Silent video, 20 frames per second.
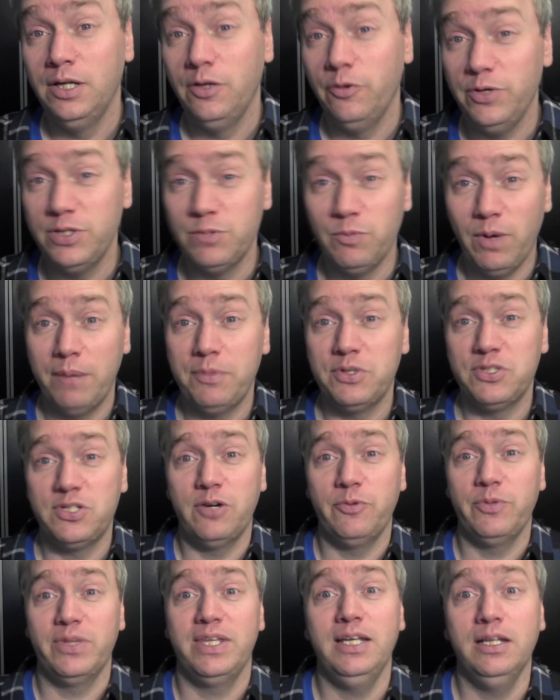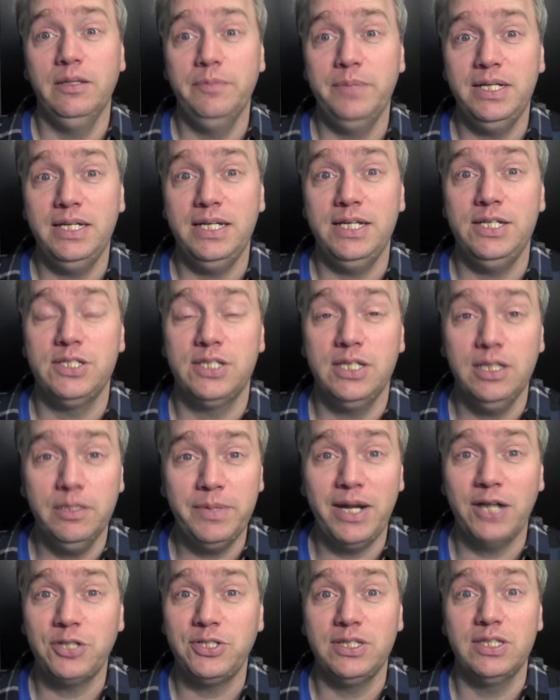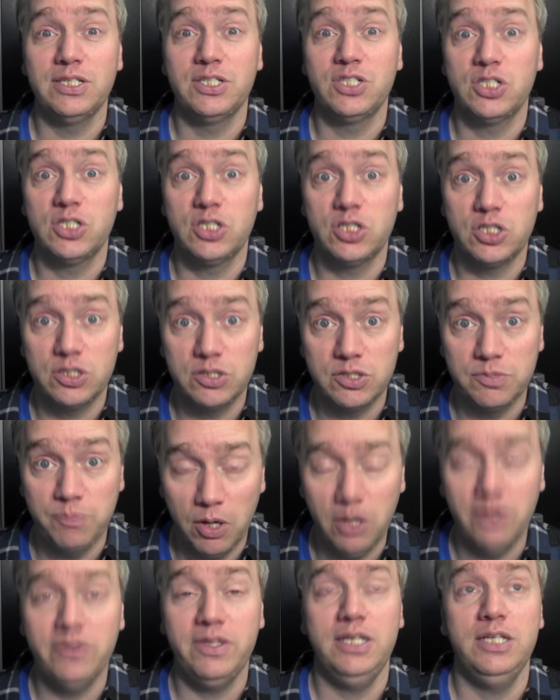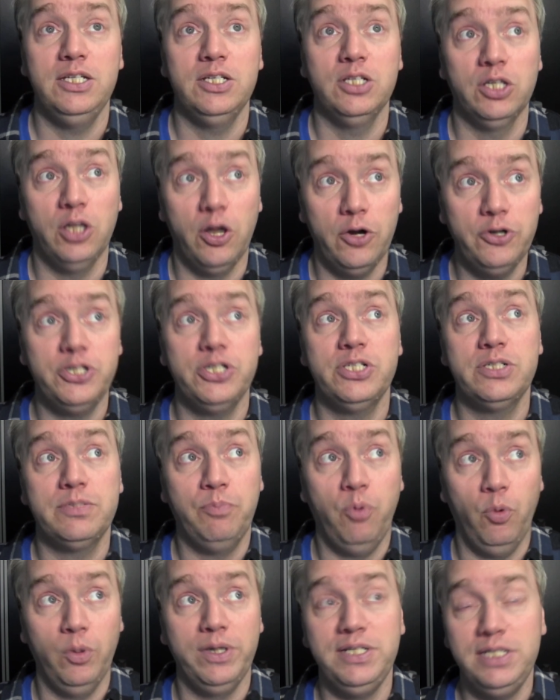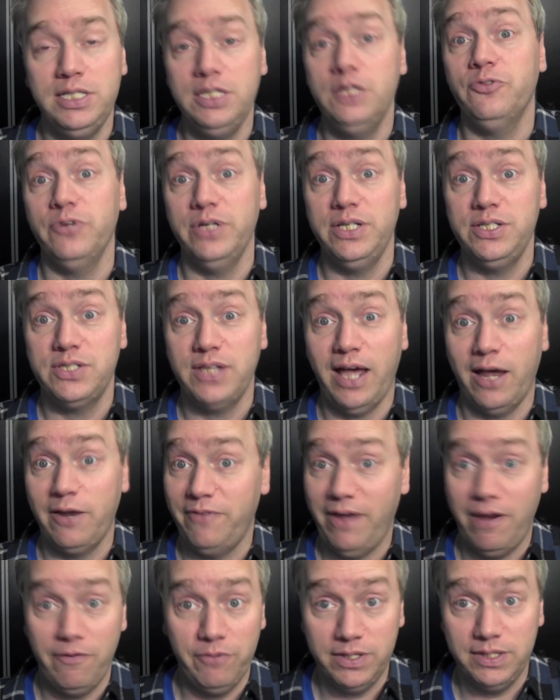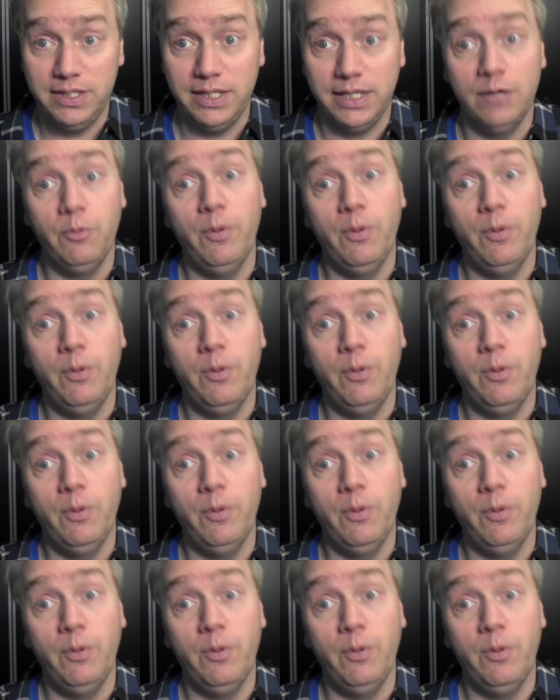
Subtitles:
The reason why I'm going to start with Guilliman is Guilliman actually had the largest point decrease out of everything.